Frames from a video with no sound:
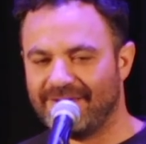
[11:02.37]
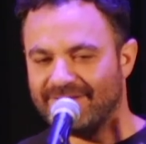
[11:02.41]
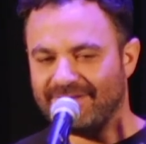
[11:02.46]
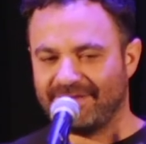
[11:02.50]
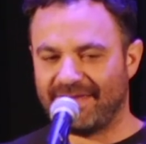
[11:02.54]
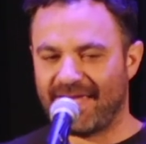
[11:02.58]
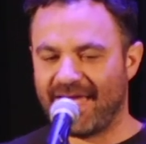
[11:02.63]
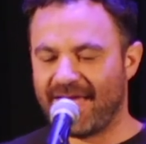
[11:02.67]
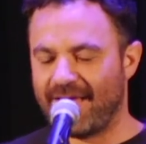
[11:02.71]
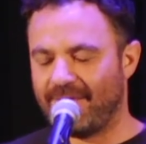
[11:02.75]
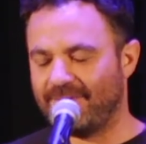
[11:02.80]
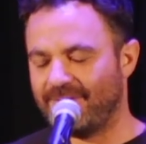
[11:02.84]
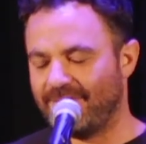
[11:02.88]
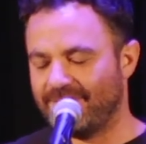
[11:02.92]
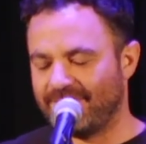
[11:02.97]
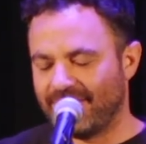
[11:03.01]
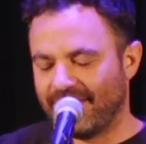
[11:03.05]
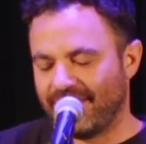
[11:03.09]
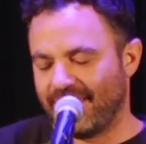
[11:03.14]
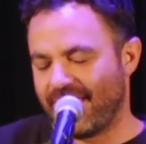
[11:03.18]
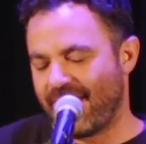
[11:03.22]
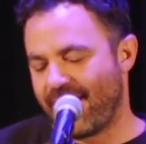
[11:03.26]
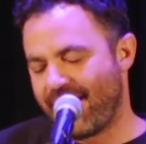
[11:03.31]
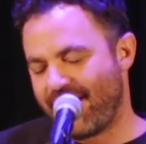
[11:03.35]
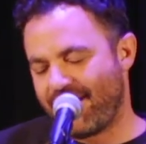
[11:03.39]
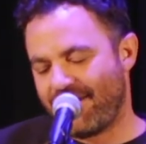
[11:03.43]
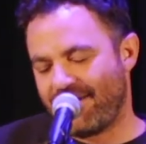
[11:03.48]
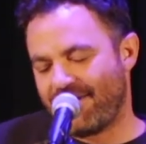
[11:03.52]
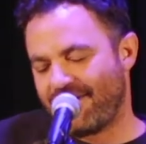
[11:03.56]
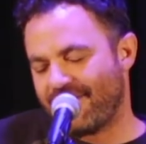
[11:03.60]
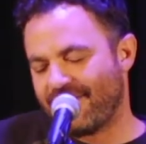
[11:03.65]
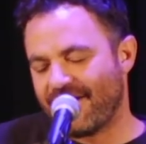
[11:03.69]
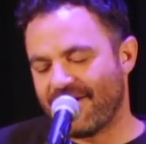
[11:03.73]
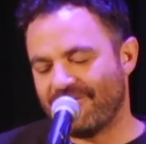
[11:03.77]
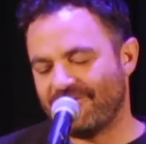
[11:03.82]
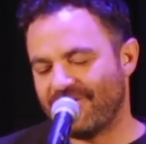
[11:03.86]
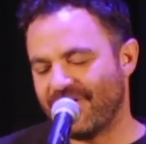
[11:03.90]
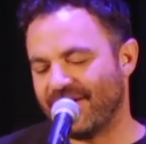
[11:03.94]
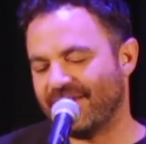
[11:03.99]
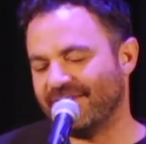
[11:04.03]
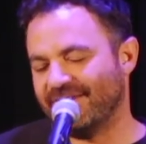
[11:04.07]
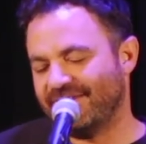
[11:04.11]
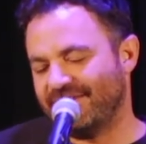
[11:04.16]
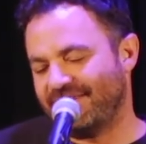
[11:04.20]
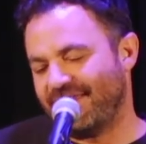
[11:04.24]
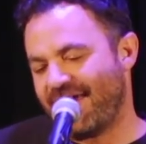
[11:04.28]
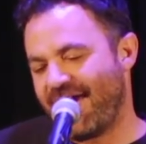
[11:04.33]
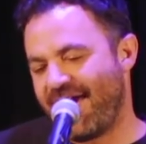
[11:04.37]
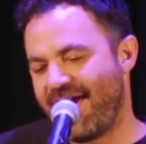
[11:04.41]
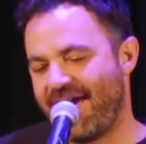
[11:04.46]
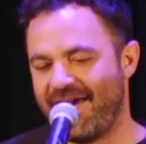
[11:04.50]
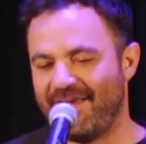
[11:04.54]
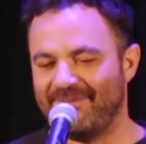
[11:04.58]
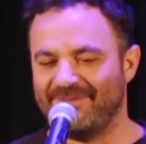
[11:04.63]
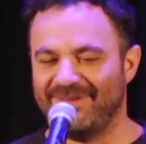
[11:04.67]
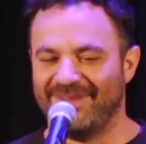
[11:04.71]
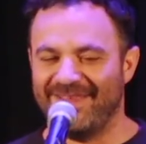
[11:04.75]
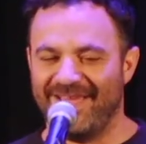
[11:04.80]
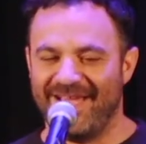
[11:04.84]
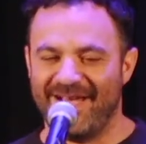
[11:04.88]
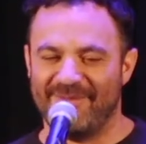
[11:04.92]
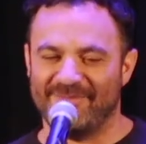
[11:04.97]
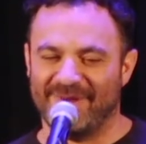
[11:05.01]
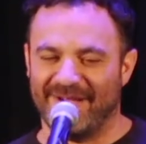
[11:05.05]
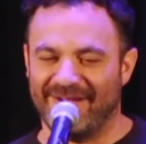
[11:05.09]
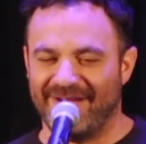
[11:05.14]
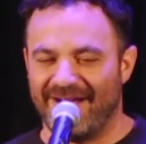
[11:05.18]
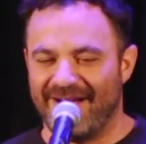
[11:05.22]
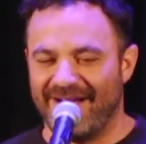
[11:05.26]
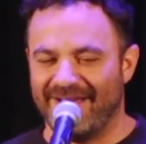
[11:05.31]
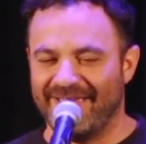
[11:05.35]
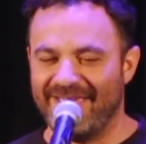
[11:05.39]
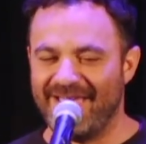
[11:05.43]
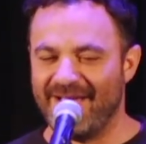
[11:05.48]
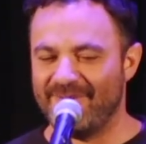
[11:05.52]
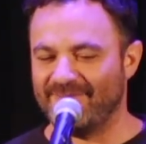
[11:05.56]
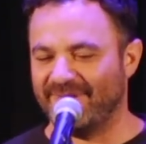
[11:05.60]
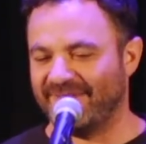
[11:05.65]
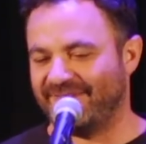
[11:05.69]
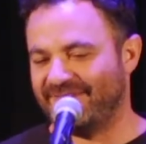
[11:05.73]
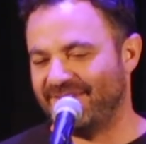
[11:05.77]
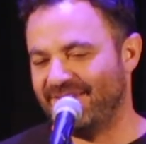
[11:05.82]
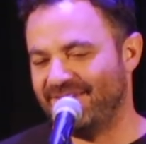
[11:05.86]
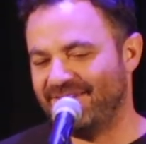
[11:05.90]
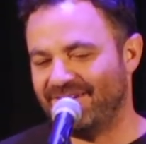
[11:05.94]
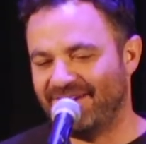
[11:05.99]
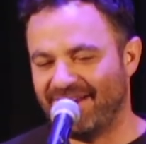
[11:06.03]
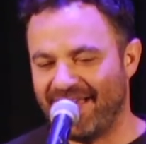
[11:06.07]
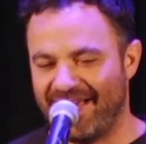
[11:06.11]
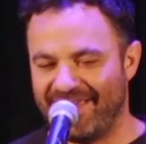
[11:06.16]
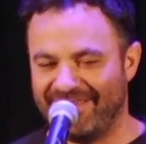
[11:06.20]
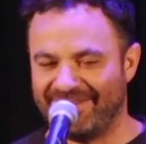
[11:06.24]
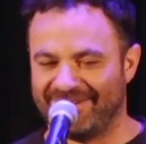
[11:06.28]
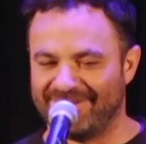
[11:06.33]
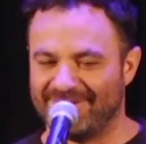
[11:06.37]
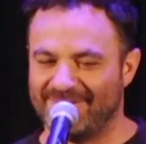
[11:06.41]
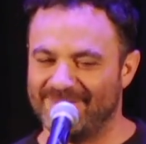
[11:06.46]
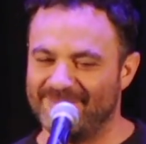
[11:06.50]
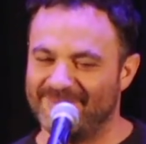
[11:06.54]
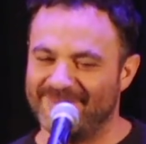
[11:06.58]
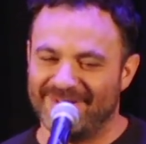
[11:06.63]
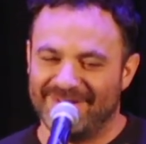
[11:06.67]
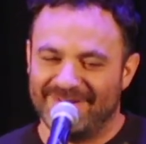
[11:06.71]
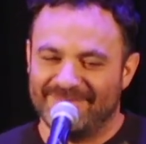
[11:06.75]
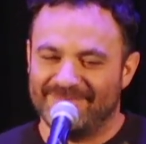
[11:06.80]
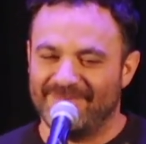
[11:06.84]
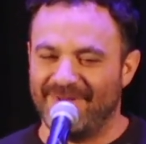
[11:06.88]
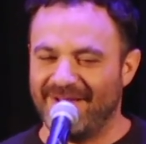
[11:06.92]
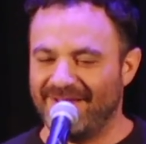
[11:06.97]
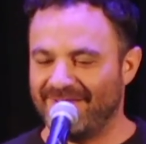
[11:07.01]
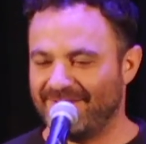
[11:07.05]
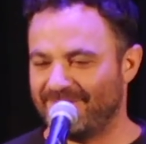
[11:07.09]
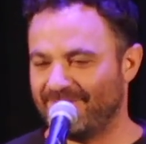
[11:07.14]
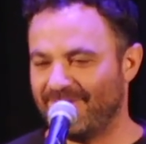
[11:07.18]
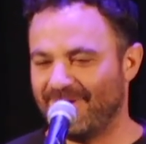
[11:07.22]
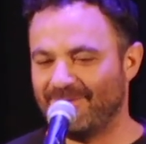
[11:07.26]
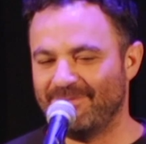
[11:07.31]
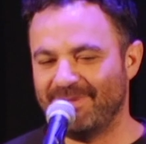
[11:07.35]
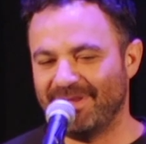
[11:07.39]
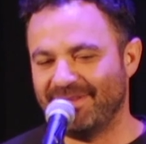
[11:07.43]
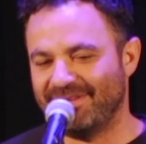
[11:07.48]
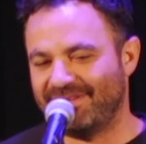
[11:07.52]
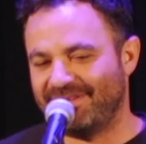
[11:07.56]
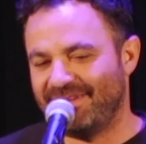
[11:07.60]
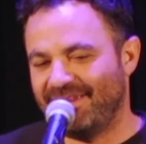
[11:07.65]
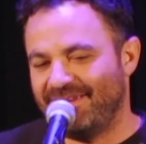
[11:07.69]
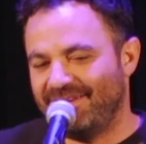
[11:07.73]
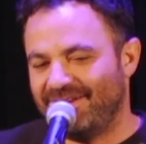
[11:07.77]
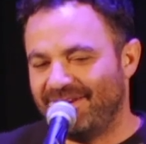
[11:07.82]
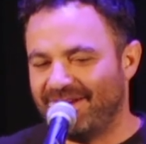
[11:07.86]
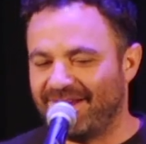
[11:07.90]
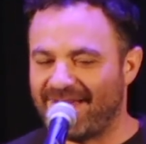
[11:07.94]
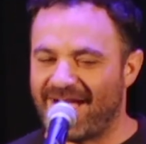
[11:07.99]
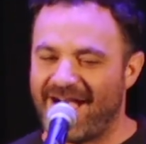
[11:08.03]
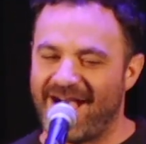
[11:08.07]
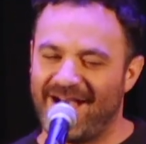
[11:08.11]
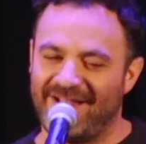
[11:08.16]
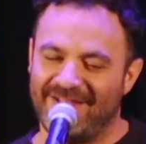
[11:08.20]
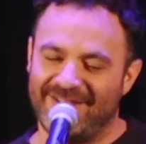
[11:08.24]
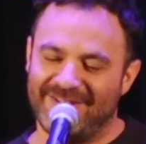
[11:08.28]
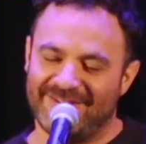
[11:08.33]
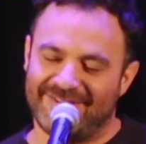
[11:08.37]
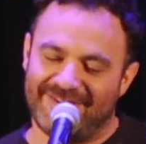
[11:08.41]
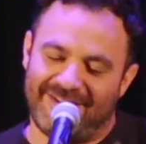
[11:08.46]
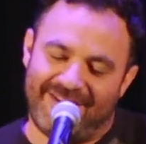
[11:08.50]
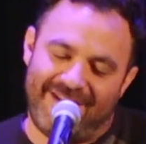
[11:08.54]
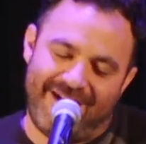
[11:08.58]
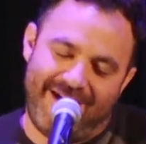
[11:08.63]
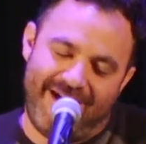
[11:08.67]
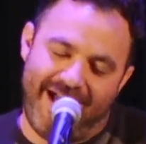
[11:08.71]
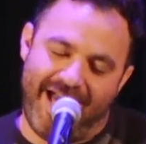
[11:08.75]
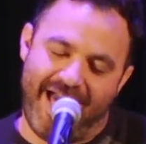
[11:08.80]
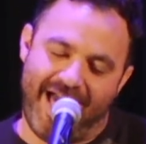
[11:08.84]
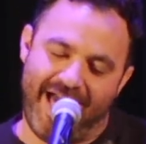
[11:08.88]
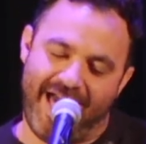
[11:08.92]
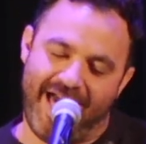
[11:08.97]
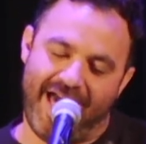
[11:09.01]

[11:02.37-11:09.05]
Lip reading: you got stabbed?" I was like, "Yeah, I got fucking stabbed. Yeah, I'm a senior in high school, but might as well be a senior in college, you know?"